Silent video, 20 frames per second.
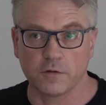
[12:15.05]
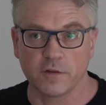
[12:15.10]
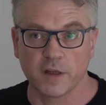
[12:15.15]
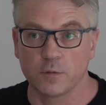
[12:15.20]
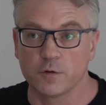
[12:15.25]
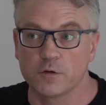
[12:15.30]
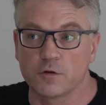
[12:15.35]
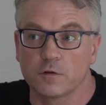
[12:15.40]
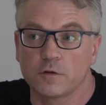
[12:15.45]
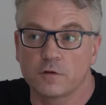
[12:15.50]

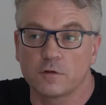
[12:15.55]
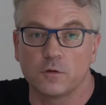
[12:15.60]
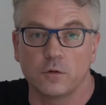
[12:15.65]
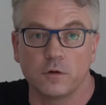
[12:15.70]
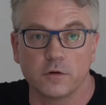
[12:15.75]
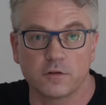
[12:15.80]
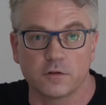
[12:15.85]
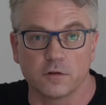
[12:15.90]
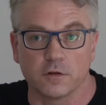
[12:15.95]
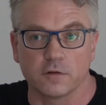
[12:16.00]
They were just
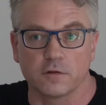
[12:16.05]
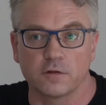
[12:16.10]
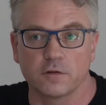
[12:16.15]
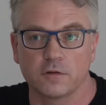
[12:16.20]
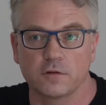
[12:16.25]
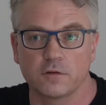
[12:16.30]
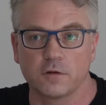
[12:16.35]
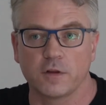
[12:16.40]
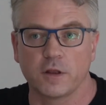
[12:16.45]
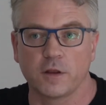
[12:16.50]
saucers.
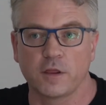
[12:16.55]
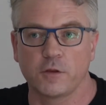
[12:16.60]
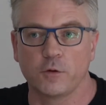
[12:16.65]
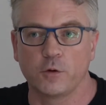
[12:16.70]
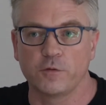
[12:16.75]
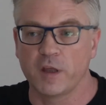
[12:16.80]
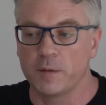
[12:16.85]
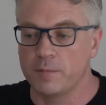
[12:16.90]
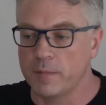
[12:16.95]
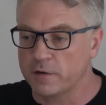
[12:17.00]
So they
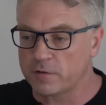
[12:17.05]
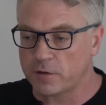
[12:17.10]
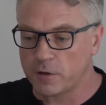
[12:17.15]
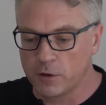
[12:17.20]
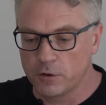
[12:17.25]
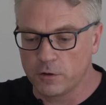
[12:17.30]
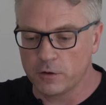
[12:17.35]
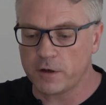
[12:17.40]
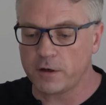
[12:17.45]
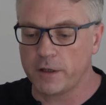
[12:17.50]
thought they must
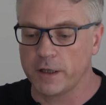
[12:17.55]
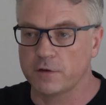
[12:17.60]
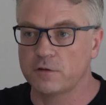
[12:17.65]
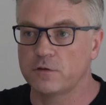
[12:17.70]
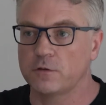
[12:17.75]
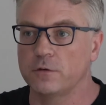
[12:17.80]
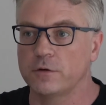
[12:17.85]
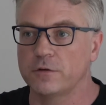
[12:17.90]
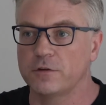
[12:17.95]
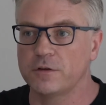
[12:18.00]
look like
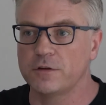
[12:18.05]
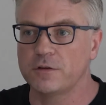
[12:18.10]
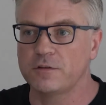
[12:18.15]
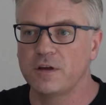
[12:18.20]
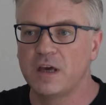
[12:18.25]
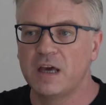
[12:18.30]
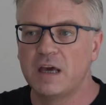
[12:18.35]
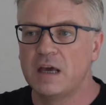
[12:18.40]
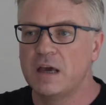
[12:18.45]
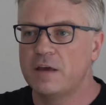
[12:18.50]

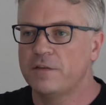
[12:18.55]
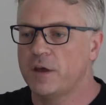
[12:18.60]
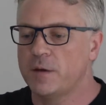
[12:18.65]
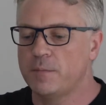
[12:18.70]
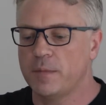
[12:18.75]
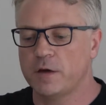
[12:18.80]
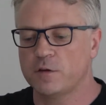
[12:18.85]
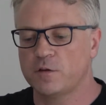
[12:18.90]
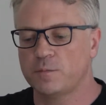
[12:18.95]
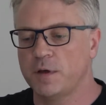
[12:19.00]
saucers. They
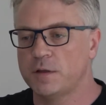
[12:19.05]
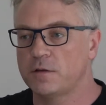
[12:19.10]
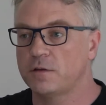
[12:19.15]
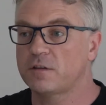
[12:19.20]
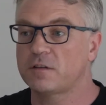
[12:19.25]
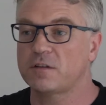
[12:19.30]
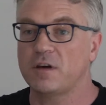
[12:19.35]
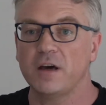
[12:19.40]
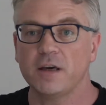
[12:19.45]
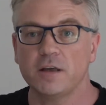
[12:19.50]
must be the
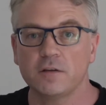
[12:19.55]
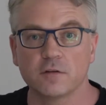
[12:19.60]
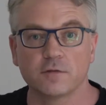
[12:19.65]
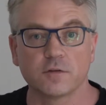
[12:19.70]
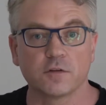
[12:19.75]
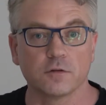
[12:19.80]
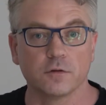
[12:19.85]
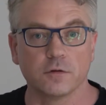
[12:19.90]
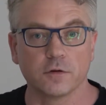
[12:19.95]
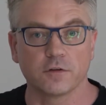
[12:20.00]
size
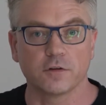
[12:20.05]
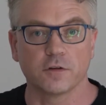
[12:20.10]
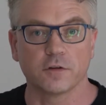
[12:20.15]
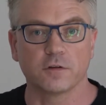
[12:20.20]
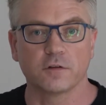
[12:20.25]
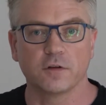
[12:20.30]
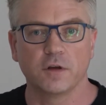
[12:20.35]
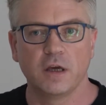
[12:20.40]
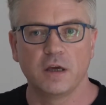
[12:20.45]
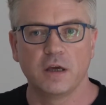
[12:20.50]
of
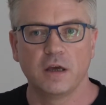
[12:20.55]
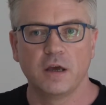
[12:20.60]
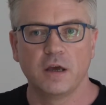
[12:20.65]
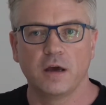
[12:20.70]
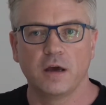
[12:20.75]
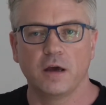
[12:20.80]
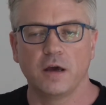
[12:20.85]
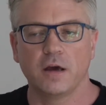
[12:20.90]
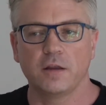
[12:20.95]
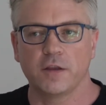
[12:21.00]
saucers.
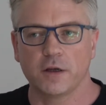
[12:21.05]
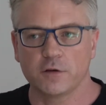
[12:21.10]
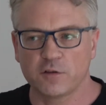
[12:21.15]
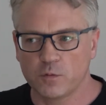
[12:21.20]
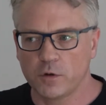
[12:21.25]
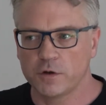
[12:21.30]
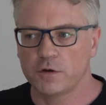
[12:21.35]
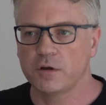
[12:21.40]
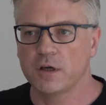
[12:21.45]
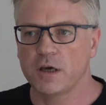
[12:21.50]
And
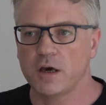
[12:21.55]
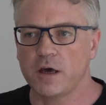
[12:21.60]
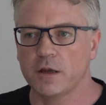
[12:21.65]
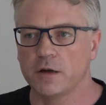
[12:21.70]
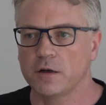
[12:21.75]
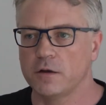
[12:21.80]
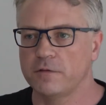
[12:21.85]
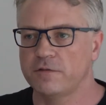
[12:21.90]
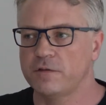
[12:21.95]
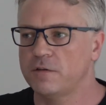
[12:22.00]
that's what you
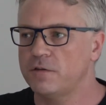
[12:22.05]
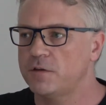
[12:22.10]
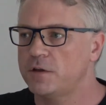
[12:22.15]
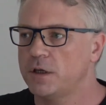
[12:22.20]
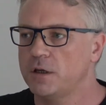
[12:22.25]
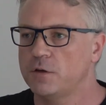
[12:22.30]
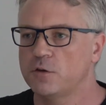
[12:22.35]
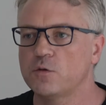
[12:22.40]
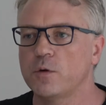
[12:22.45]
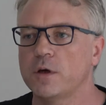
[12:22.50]
get.
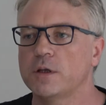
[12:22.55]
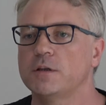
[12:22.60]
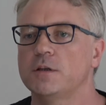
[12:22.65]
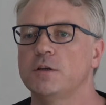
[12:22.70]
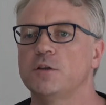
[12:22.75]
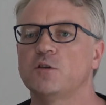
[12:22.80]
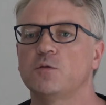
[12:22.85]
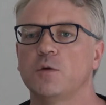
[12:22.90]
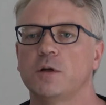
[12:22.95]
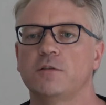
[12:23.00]
15,
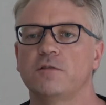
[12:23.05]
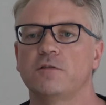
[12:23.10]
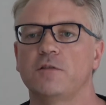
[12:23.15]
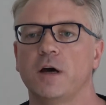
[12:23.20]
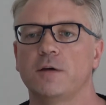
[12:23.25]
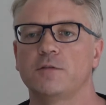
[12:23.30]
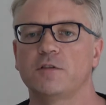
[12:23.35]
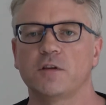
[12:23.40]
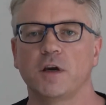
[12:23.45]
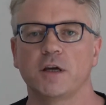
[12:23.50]
20,
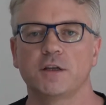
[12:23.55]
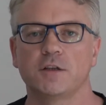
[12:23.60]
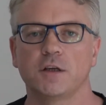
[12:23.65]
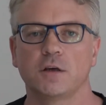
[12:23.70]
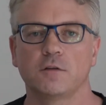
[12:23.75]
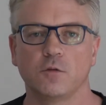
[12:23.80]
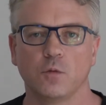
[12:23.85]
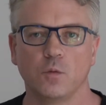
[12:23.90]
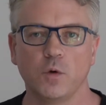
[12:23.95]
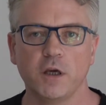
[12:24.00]
25
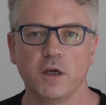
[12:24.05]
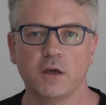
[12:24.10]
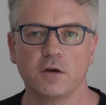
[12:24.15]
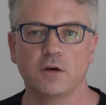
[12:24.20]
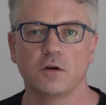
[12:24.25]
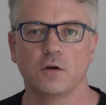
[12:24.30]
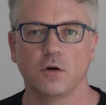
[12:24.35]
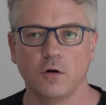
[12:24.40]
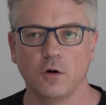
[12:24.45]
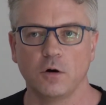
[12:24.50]
sightings a
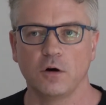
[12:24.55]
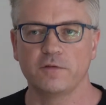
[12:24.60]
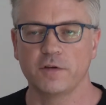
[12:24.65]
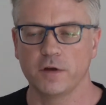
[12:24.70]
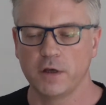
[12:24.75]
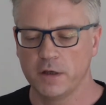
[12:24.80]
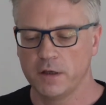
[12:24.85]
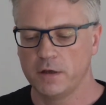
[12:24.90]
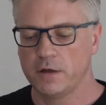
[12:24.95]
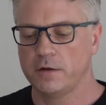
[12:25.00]
week of
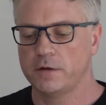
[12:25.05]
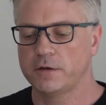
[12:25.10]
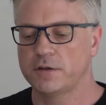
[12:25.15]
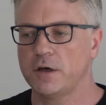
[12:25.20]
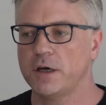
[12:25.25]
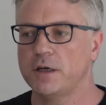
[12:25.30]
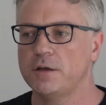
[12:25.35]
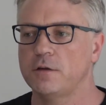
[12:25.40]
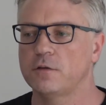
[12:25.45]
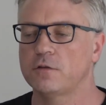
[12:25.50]

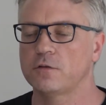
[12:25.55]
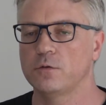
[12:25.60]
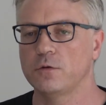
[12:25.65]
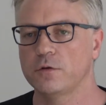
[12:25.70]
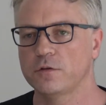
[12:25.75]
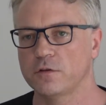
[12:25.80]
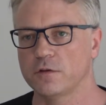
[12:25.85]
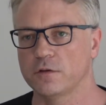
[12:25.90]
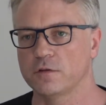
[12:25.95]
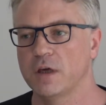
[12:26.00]
tiny
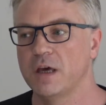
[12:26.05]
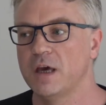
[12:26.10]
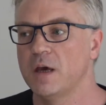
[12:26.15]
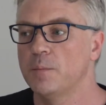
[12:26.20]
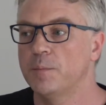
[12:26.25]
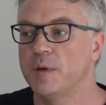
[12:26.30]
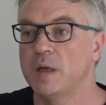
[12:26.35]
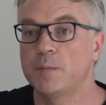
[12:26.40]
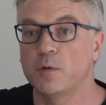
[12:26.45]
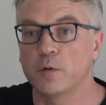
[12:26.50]
saucers.
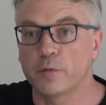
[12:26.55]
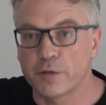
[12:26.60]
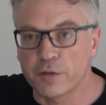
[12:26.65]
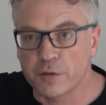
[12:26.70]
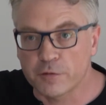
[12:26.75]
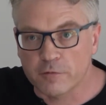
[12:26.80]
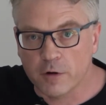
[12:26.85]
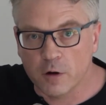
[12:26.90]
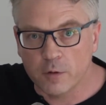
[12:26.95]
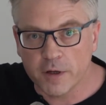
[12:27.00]
People
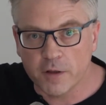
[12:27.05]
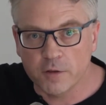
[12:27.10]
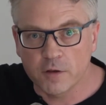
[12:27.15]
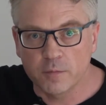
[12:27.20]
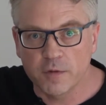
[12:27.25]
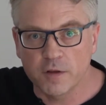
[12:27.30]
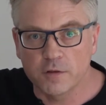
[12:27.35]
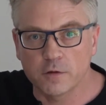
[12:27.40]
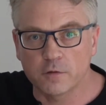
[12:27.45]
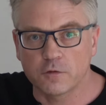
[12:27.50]
throwing
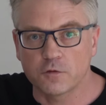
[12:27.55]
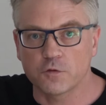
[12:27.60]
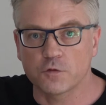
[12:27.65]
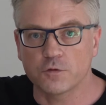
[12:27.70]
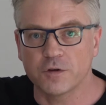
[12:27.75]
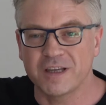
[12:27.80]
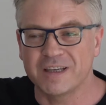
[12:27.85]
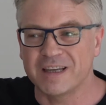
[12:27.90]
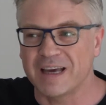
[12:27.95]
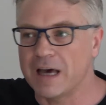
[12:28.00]
them in the
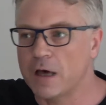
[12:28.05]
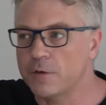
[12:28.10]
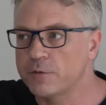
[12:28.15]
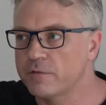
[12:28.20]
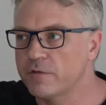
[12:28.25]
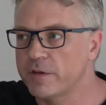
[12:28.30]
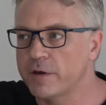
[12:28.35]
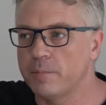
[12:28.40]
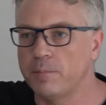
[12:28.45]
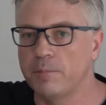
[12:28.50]
street out
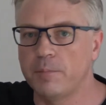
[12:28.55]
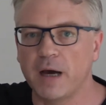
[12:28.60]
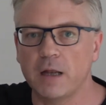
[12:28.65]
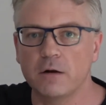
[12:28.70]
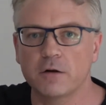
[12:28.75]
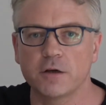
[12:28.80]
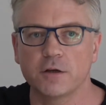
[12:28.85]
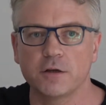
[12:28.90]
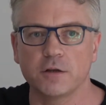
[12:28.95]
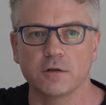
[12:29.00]
of their
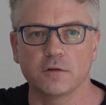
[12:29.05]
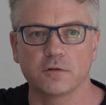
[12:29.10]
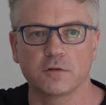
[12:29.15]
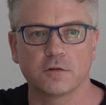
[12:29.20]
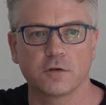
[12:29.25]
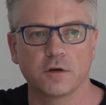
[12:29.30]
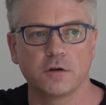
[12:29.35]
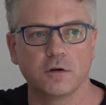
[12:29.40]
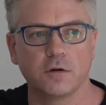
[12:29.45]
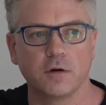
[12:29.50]

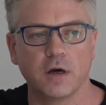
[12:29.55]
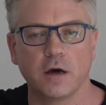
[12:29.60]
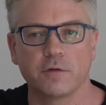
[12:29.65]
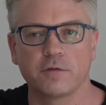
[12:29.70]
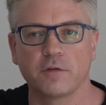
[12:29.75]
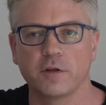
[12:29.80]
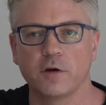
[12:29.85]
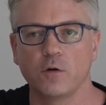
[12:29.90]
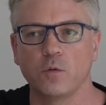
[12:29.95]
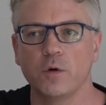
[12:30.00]
balconies,
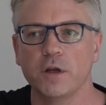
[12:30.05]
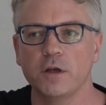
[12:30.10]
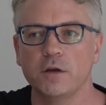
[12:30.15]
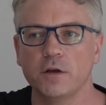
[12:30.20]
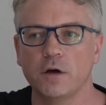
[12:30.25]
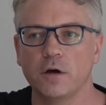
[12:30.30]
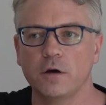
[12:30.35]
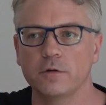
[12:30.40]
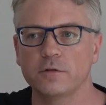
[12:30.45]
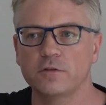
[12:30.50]
out of their
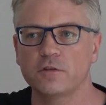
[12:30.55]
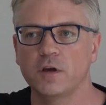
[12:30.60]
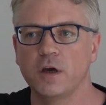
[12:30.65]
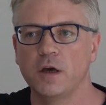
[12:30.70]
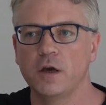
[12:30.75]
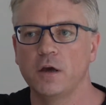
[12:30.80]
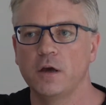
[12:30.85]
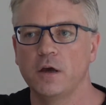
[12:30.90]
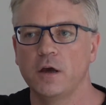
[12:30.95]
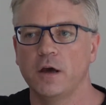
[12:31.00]

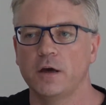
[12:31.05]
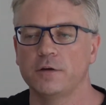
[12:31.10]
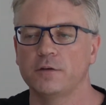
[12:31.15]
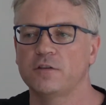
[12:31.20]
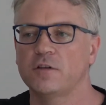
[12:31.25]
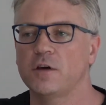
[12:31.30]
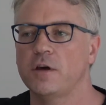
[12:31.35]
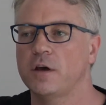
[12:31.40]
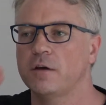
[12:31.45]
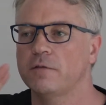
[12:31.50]
windows, and
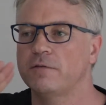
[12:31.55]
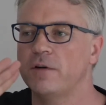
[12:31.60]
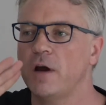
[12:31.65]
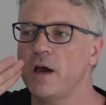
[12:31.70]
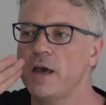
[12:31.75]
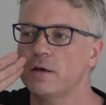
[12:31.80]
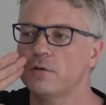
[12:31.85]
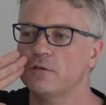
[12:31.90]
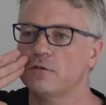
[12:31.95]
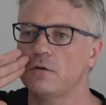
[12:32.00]
saying,
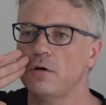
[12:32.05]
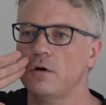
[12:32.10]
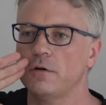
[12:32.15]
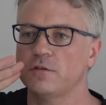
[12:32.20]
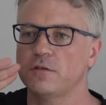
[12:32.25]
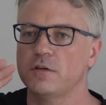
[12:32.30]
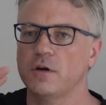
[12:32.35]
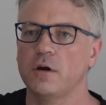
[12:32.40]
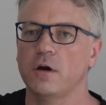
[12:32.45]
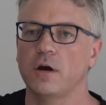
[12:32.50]
flying
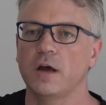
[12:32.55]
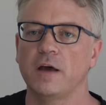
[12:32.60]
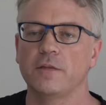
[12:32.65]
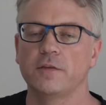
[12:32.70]
saucer.